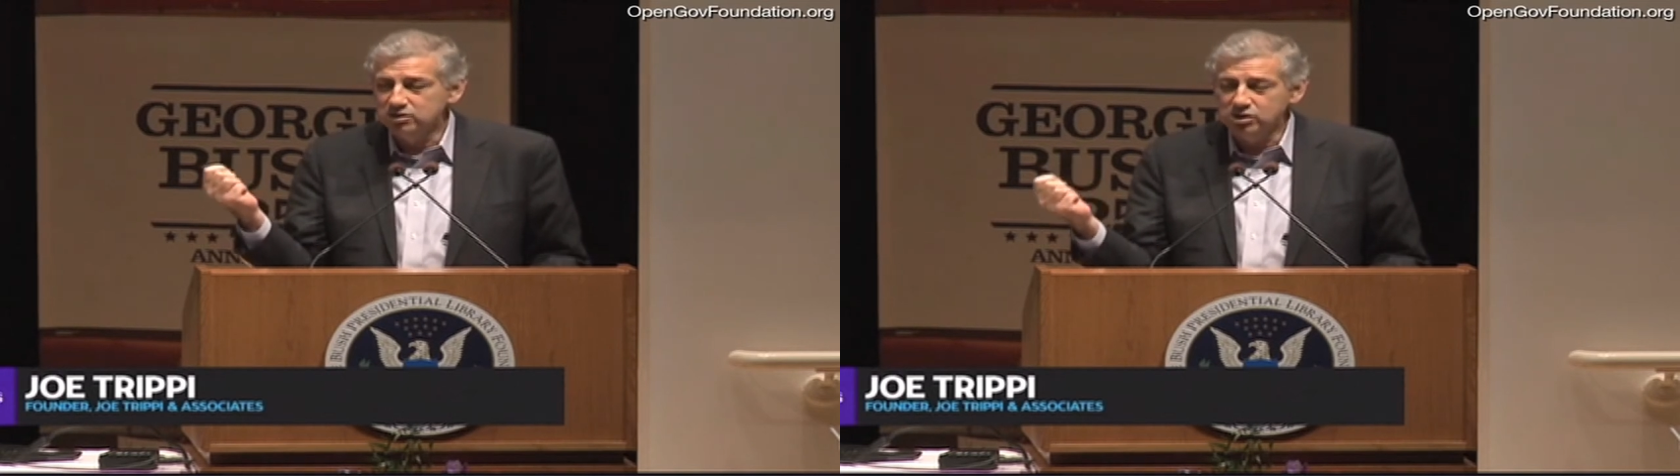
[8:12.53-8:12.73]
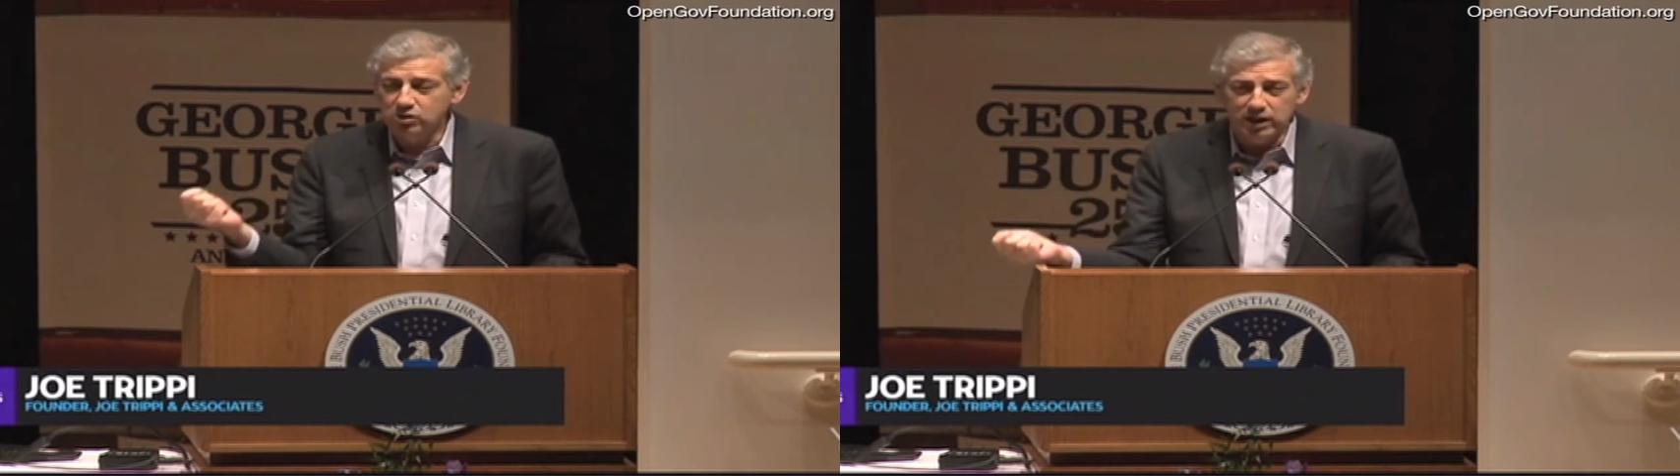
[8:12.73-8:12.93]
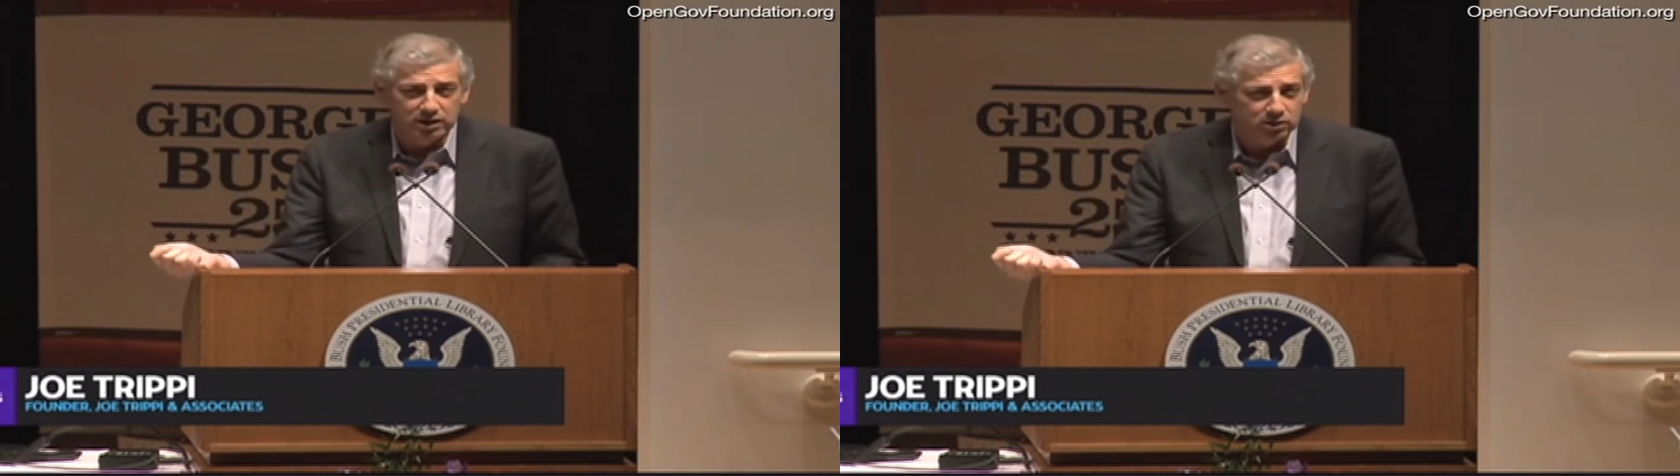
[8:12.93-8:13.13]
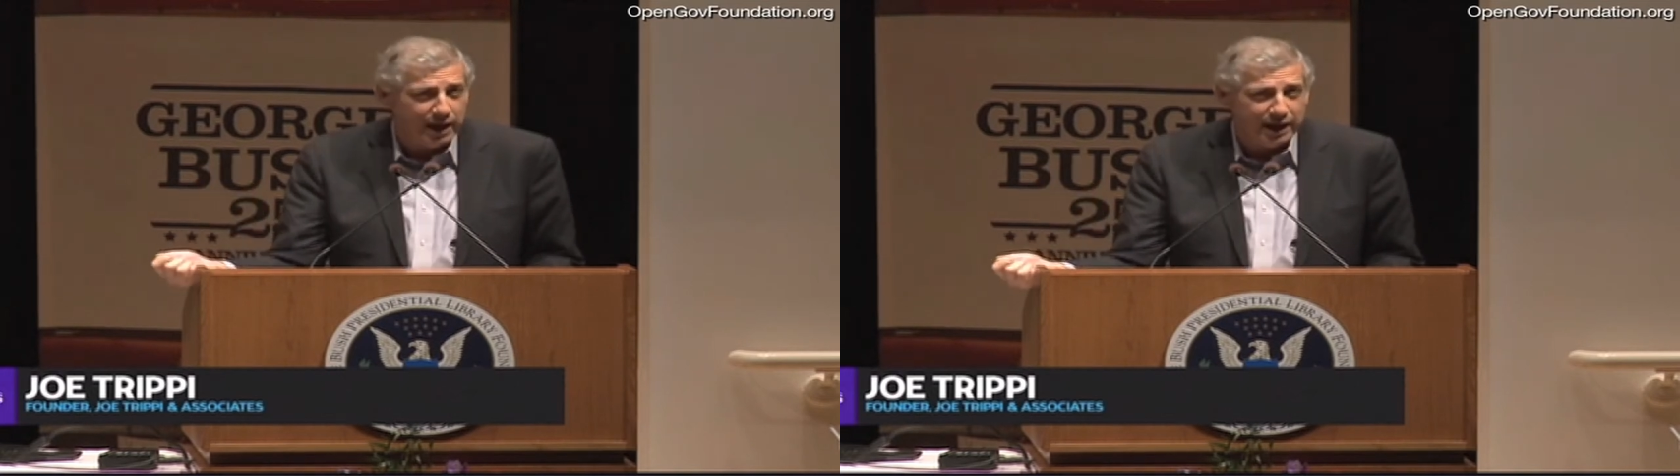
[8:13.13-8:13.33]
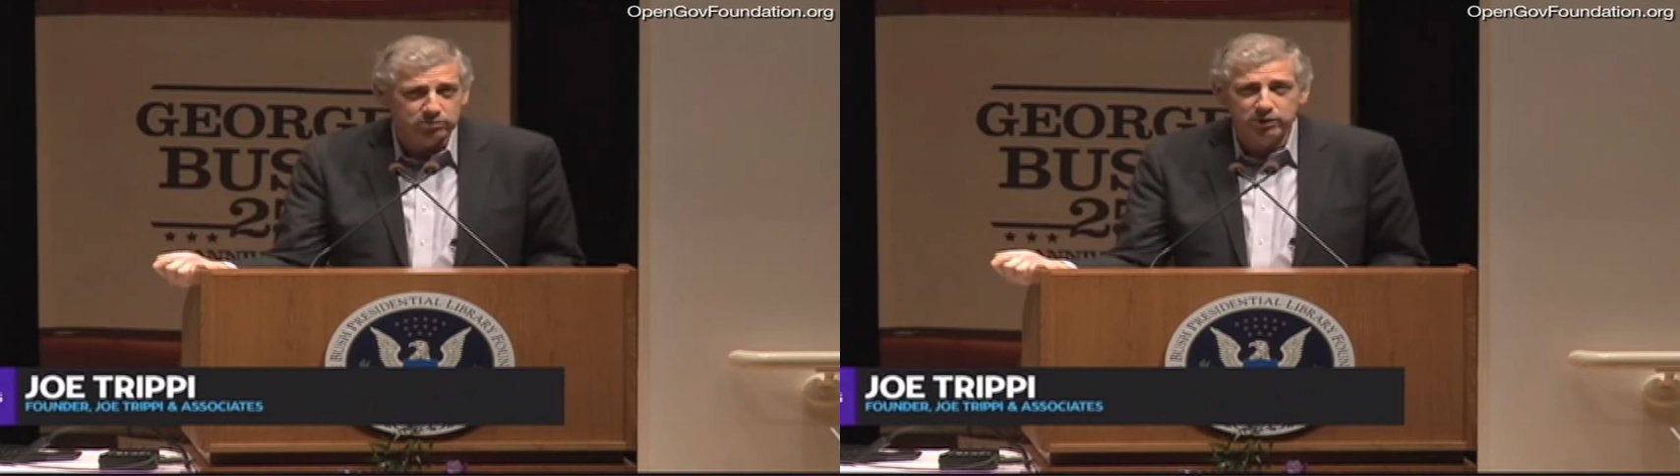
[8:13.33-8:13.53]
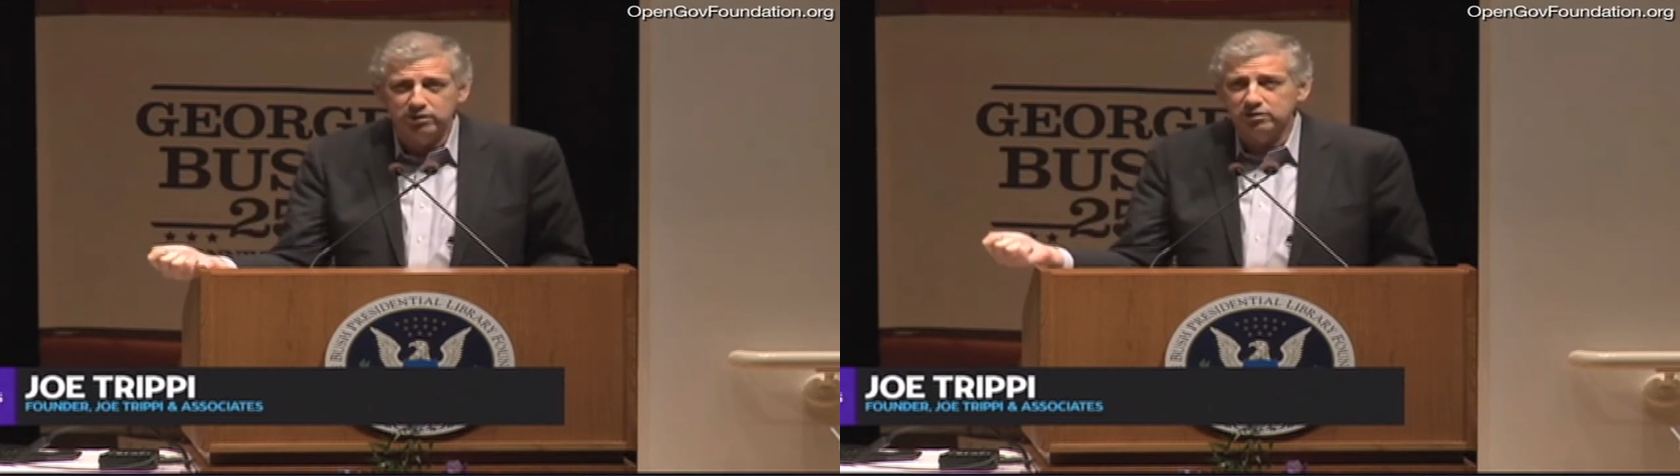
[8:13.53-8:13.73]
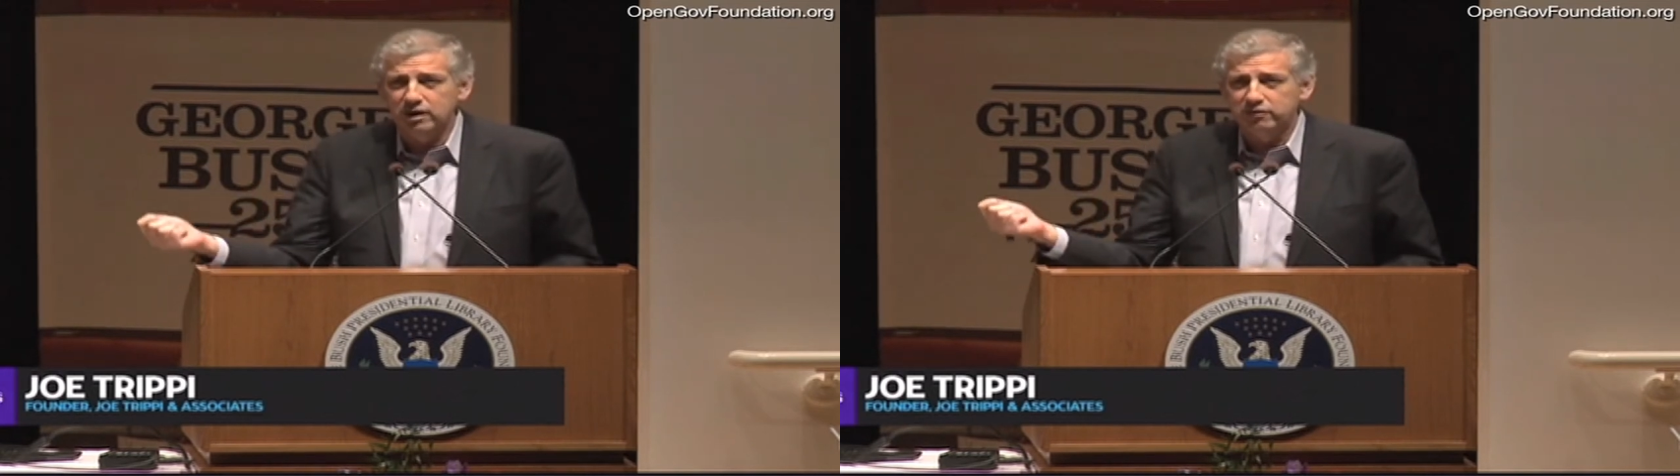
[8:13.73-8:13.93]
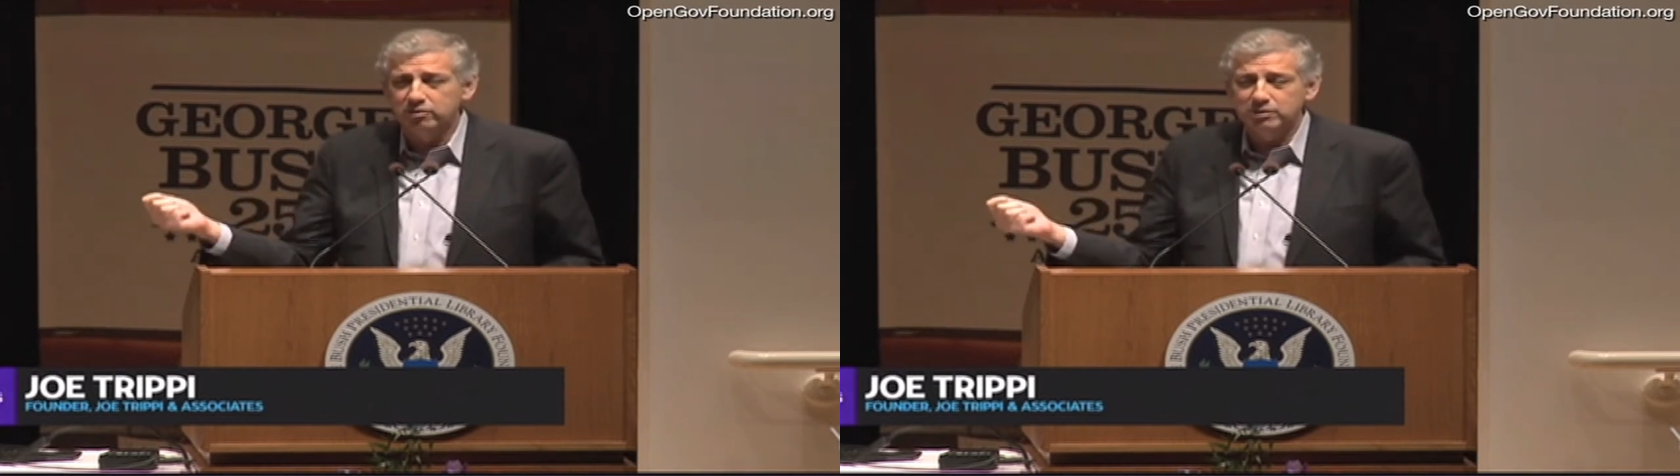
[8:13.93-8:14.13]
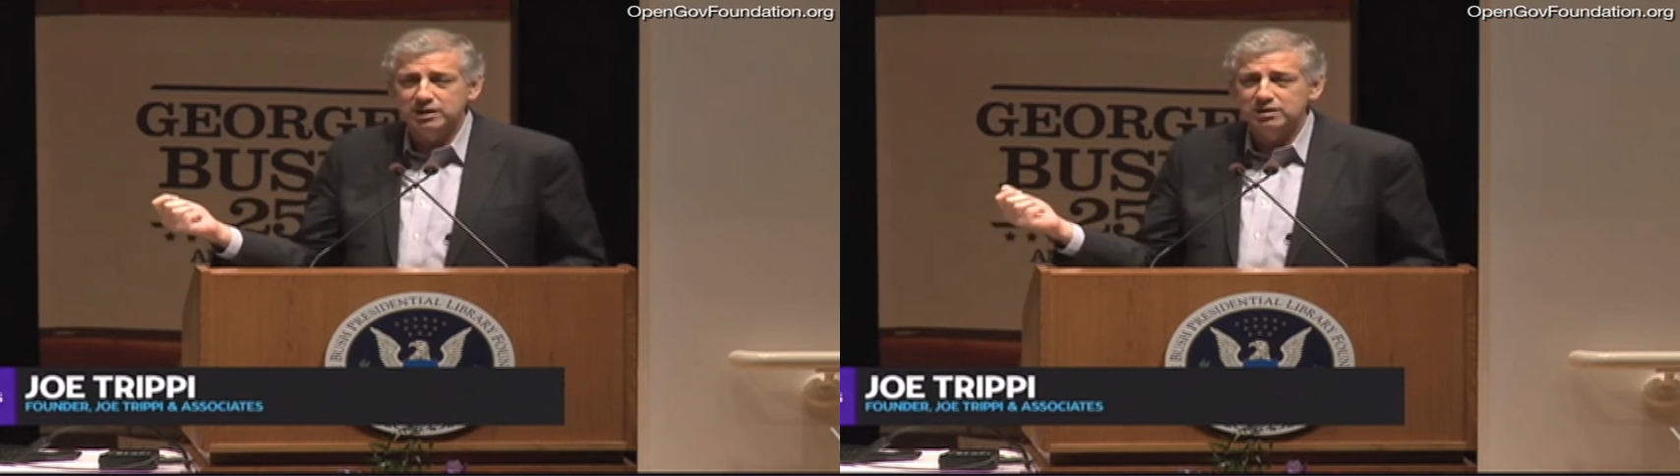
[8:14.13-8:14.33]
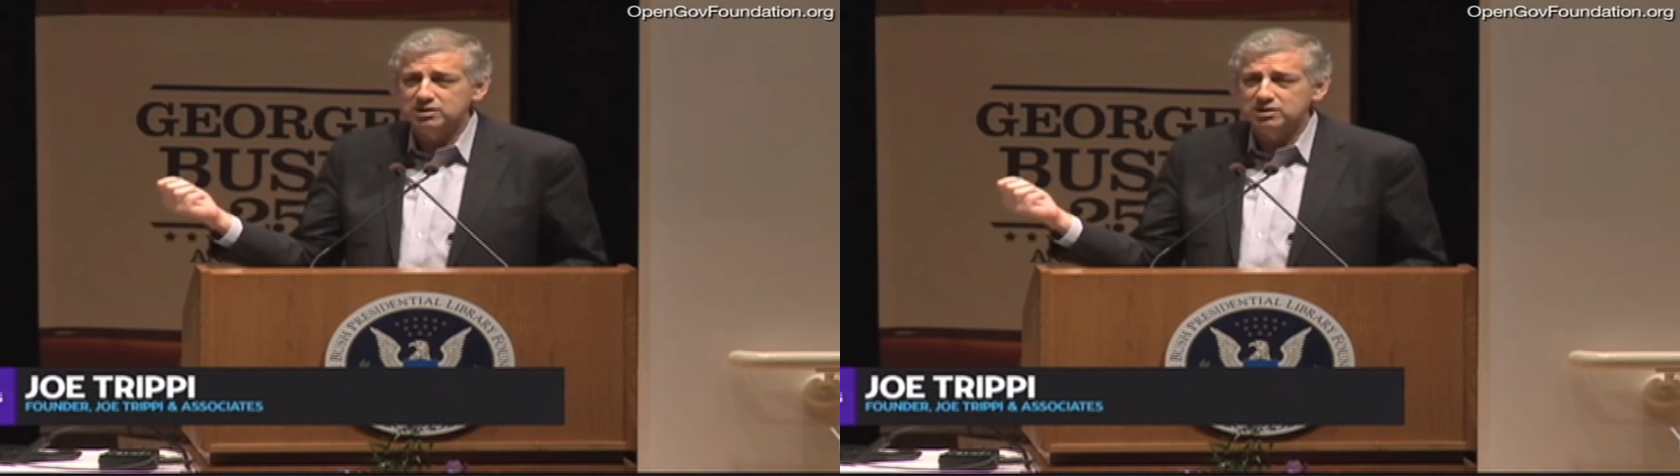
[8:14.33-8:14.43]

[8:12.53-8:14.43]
to interact with their government,